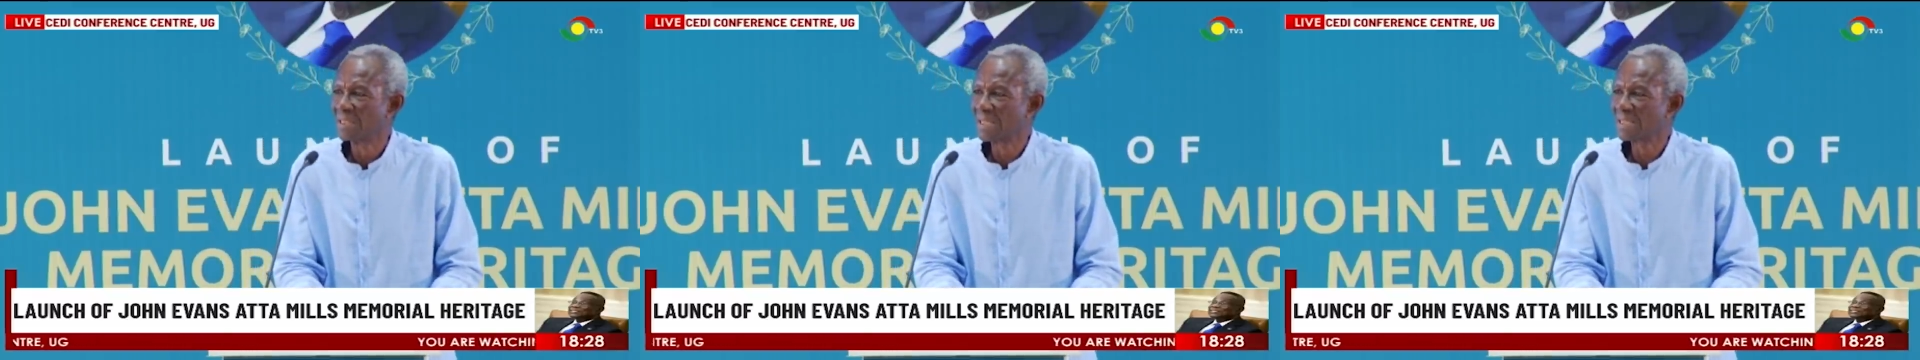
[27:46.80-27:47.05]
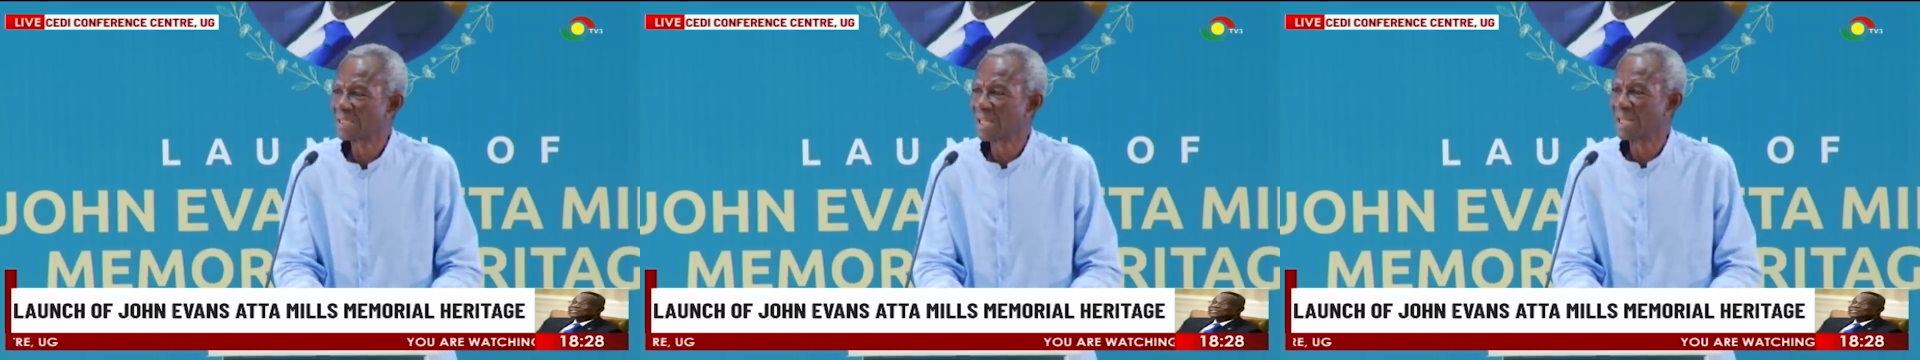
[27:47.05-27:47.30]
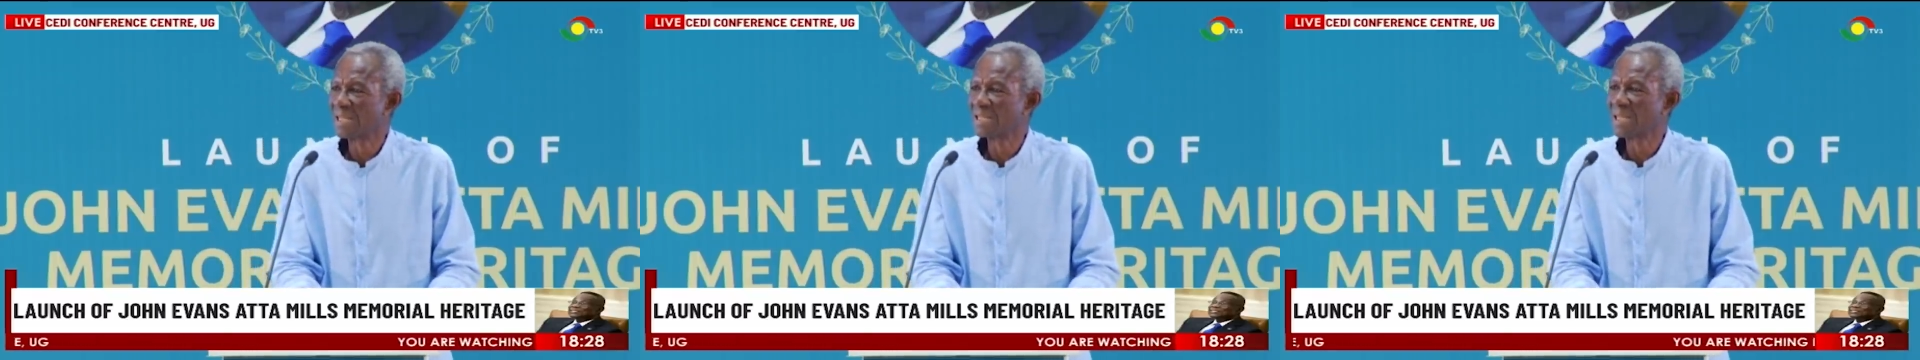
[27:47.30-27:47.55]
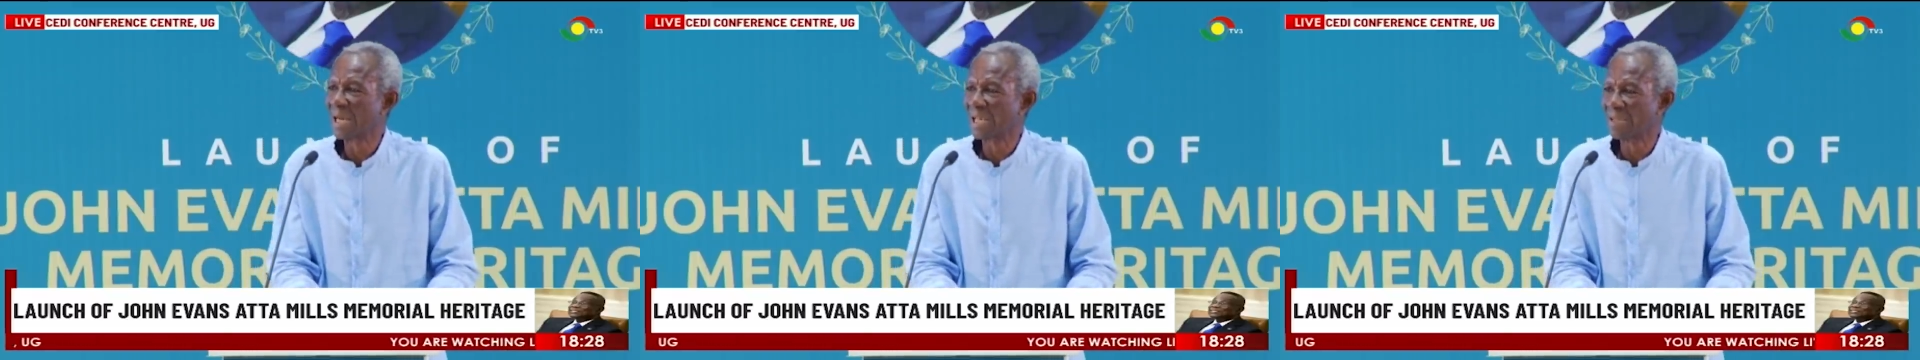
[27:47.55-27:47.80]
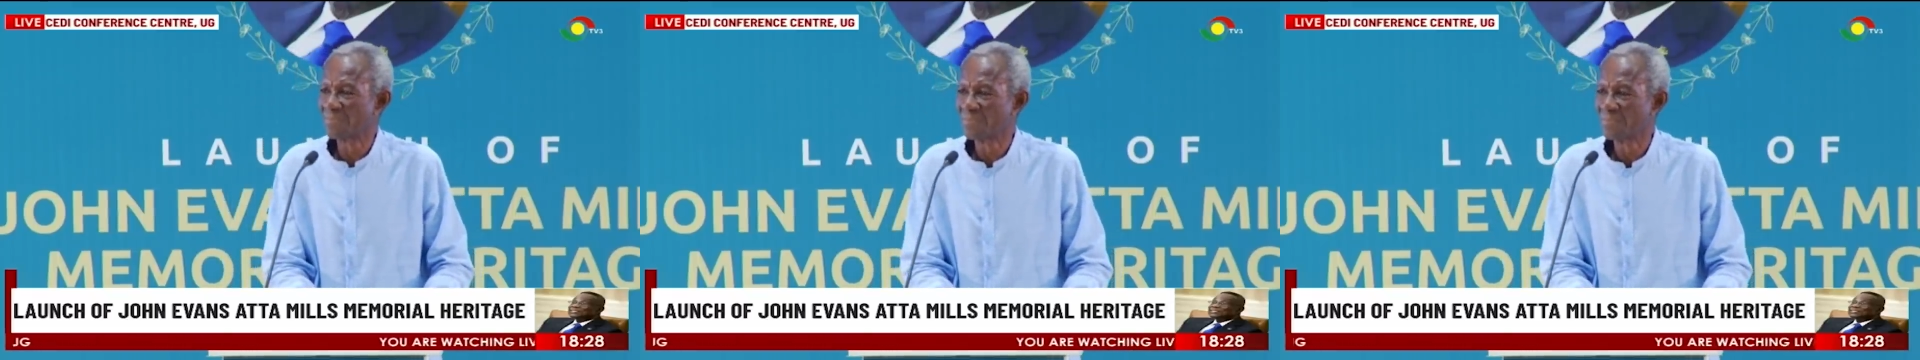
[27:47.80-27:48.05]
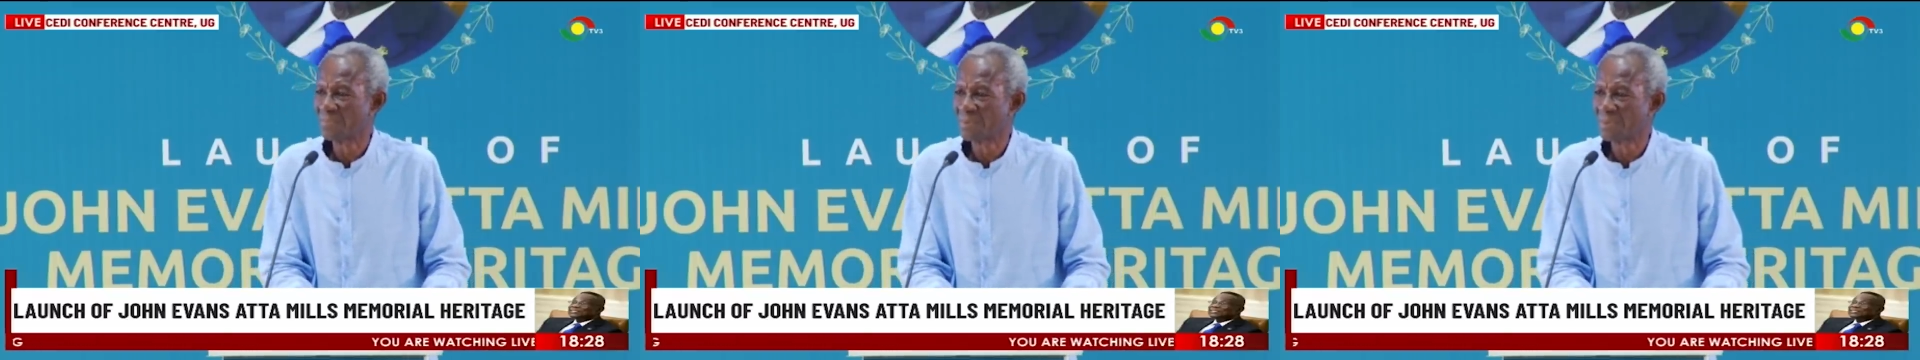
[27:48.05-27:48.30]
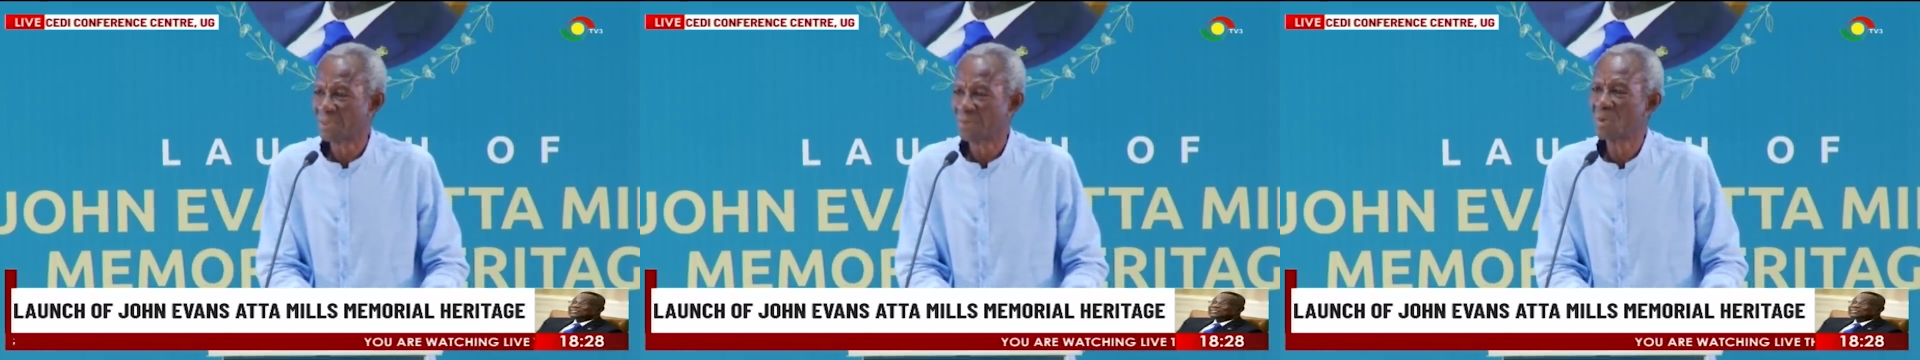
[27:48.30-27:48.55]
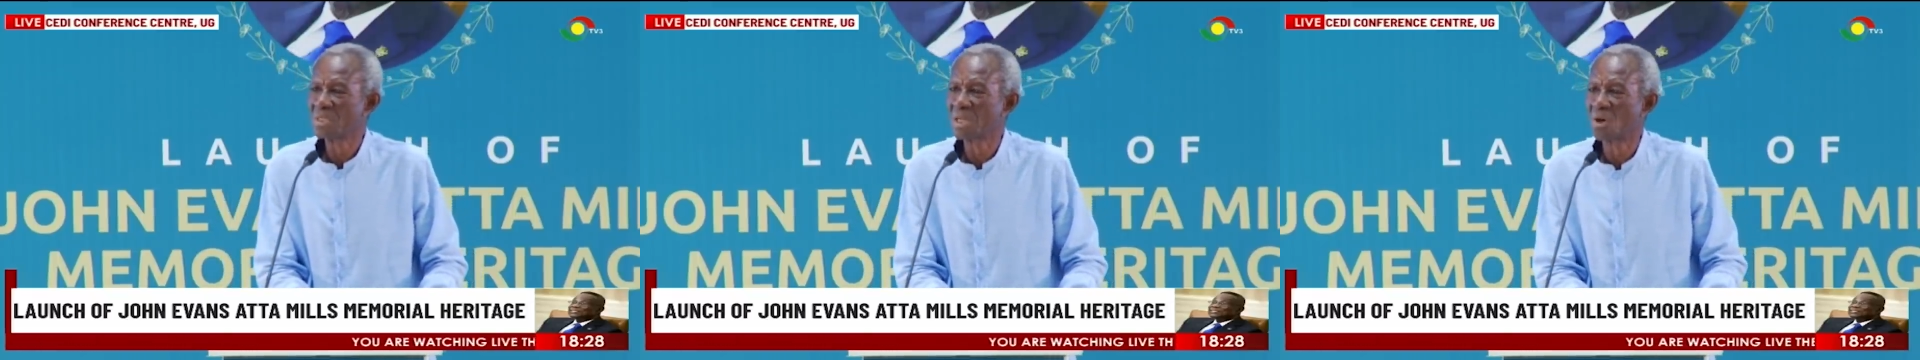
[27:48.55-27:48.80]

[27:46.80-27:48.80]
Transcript: Justice Annie Jiagge was